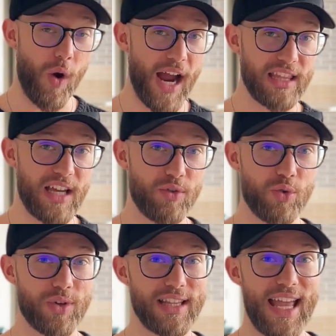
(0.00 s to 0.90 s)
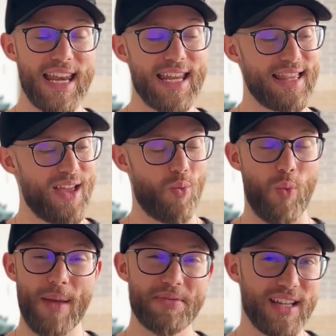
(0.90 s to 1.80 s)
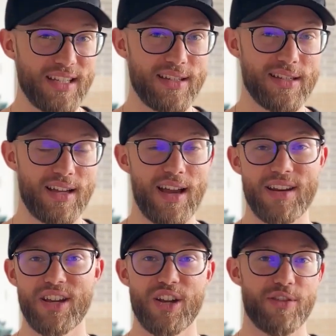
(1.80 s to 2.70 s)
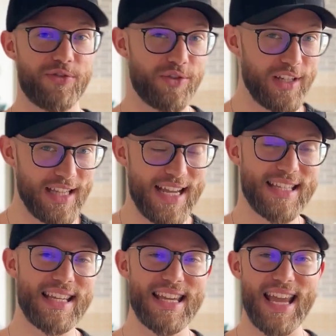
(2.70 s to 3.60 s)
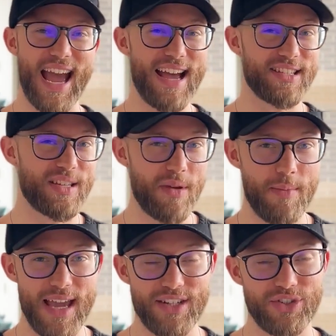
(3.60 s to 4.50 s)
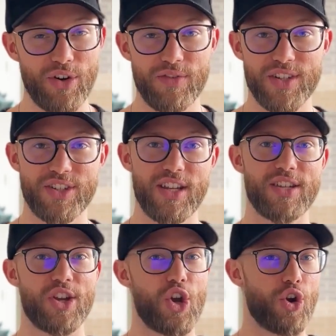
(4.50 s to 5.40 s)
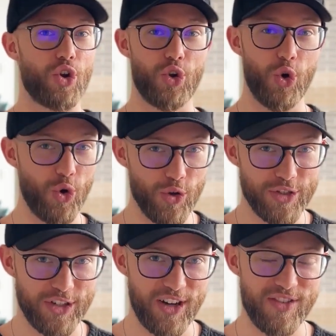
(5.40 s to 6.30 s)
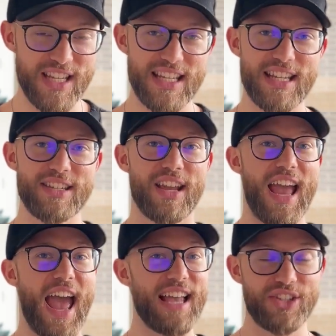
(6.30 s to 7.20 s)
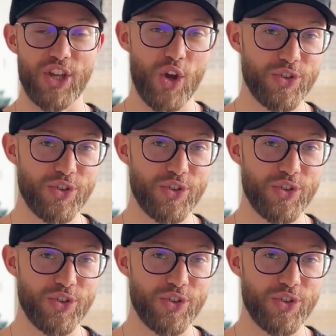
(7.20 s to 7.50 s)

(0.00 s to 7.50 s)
High Level related, then website design, freelancing, SMMA services, Google services, SEO